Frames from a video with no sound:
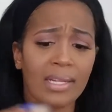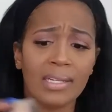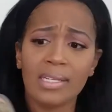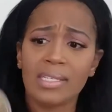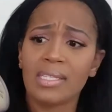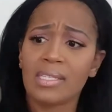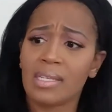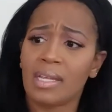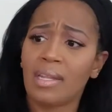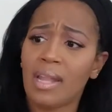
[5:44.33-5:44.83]
This
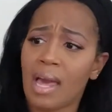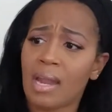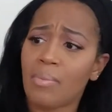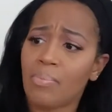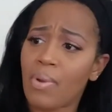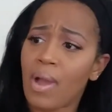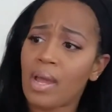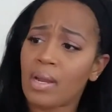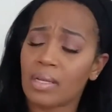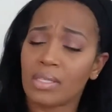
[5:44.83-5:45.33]
is a lot of
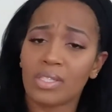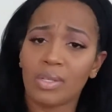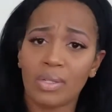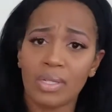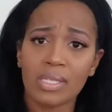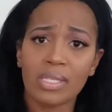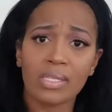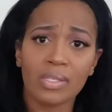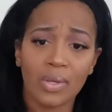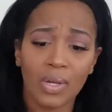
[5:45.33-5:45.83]
product, so
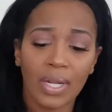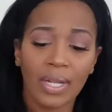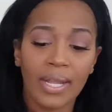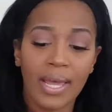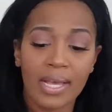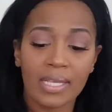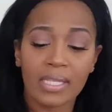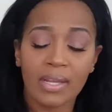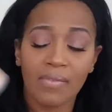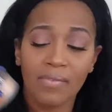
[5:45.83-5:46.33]
this is going to
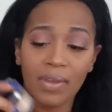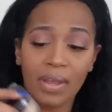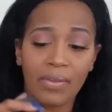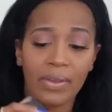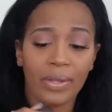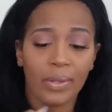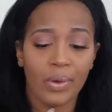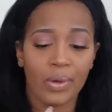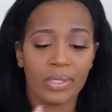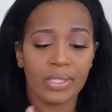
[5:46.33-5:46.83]
last a very
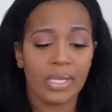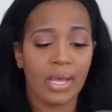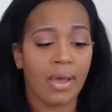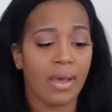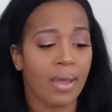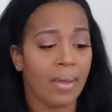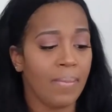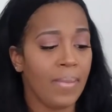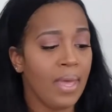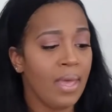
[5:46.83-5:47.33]
long
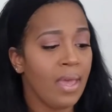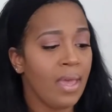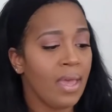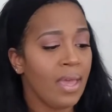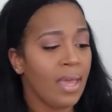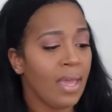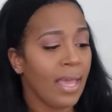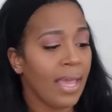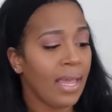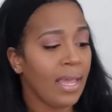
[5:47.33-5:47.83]
time.
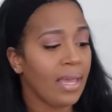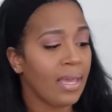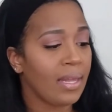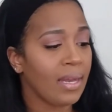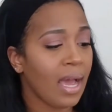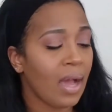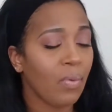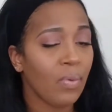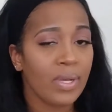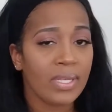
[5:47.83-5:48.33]
And
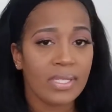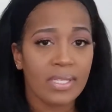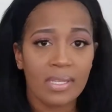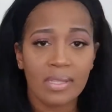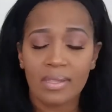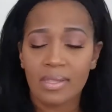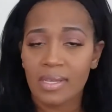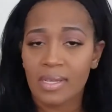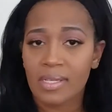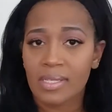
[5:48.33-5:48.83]
I was
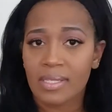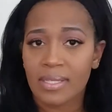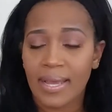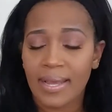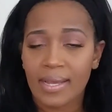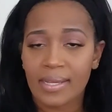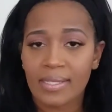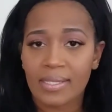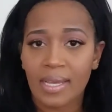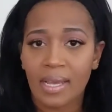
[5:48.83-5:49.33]
sent this, like
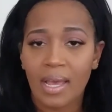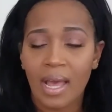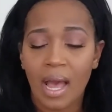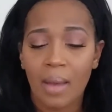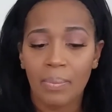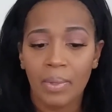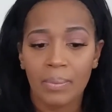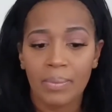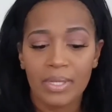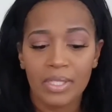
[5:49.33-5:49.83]
I said,
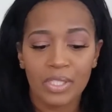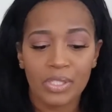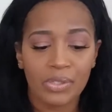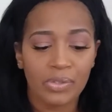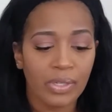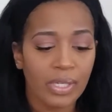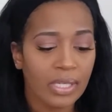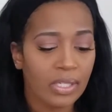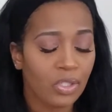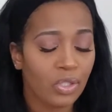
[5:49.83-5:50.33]

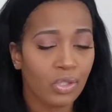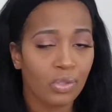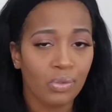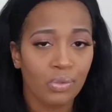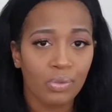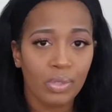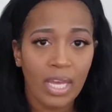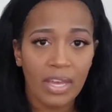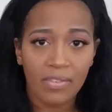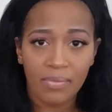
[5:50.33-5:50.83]
complimentary to
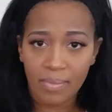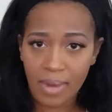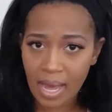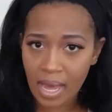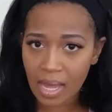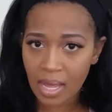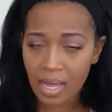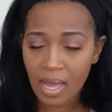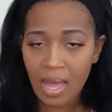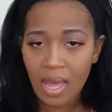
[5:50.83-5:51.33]
give
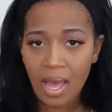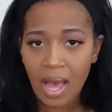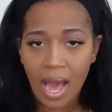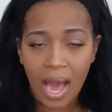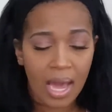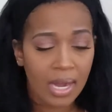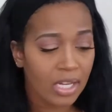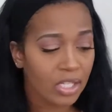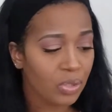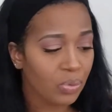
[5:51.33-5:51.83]
my
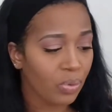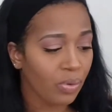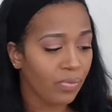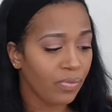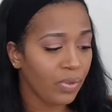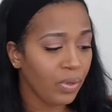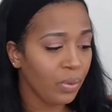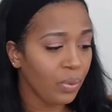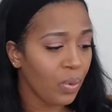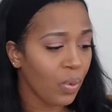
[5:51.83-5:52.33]
honest
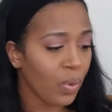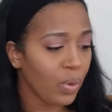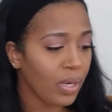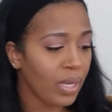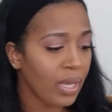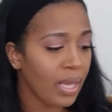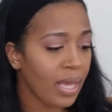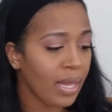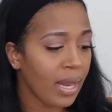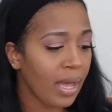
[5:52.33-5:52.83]
review on
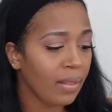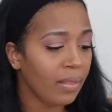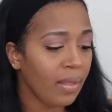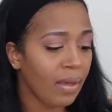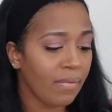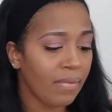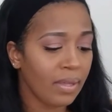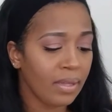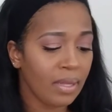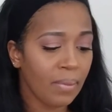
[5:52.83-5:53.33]
it, and I
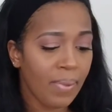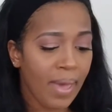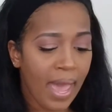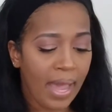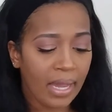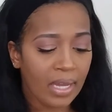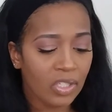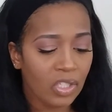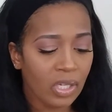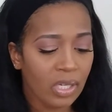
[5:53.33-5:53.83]
love it. The
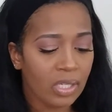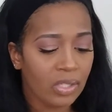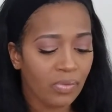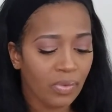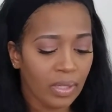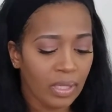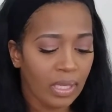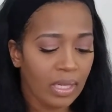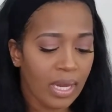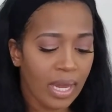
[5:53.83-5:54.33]
packaging is
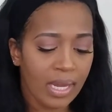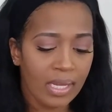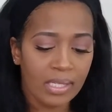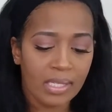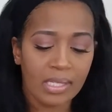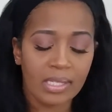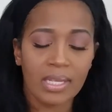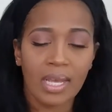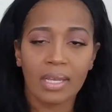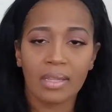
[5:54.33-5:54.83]
really nice.
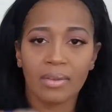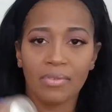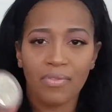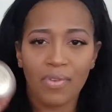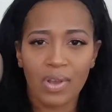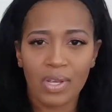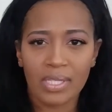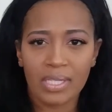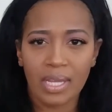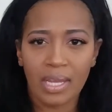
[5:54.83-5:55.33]
It's like the
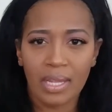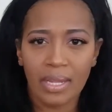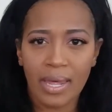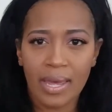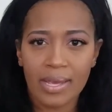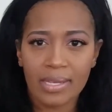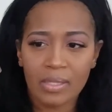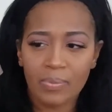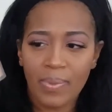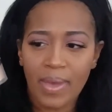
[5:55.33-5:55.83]
frosted
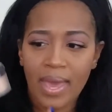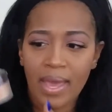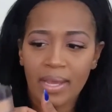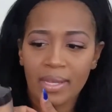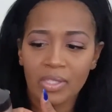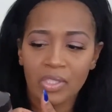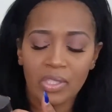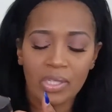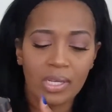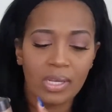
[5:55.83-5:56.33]
glass
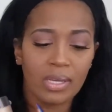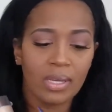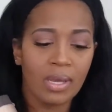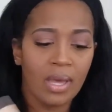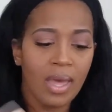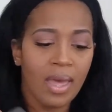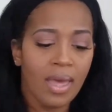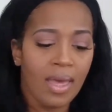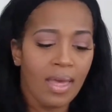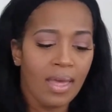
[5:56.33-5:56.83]
packaging.
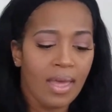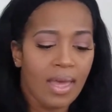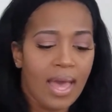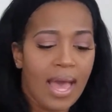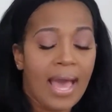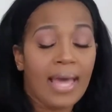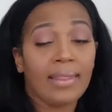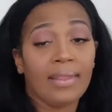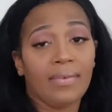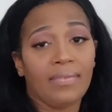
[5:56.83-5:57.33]

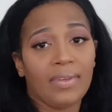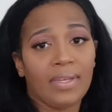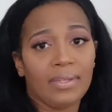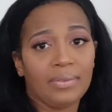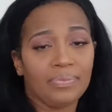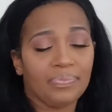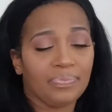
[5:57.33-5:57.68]
I love it.